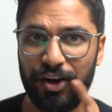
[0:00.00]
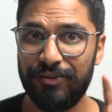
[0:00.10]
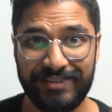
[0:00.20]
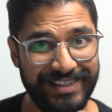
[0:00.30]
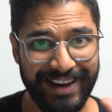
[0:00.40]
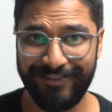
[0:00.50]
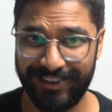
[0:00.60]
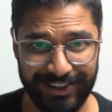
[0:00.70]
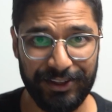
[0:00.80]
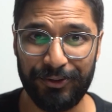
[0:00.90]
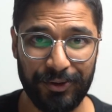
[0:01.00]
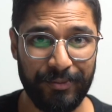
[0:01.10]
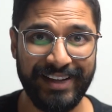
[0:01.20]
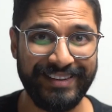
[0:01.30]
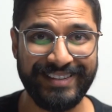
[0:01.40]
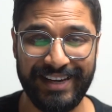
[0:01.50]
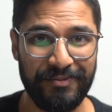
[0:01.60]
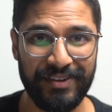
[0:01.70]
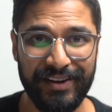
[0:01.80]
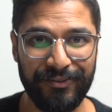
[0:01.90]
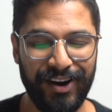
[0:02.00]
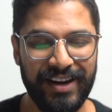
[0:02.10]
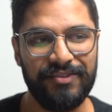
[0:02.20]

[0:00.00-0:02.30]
And I've definitely thought about the same thing, right?